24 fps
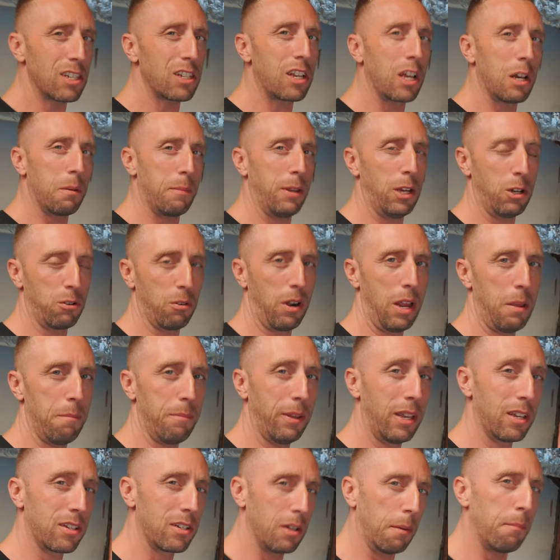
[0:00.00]
is gonna be great
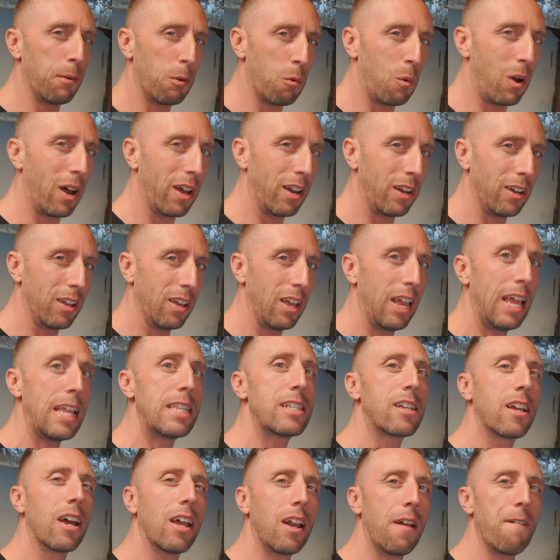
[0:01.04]
because number one,
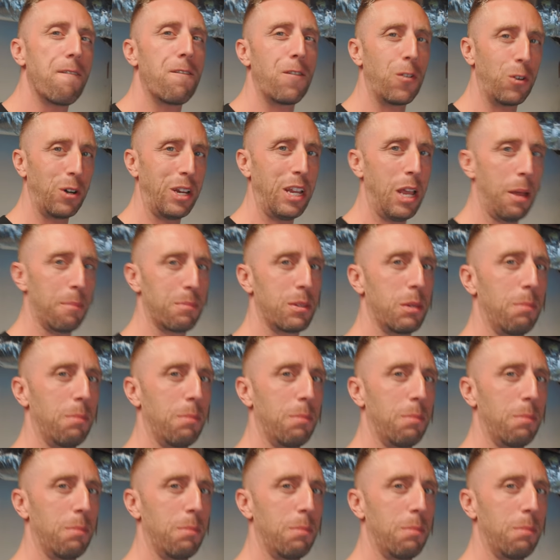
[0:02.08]
it's gonna free up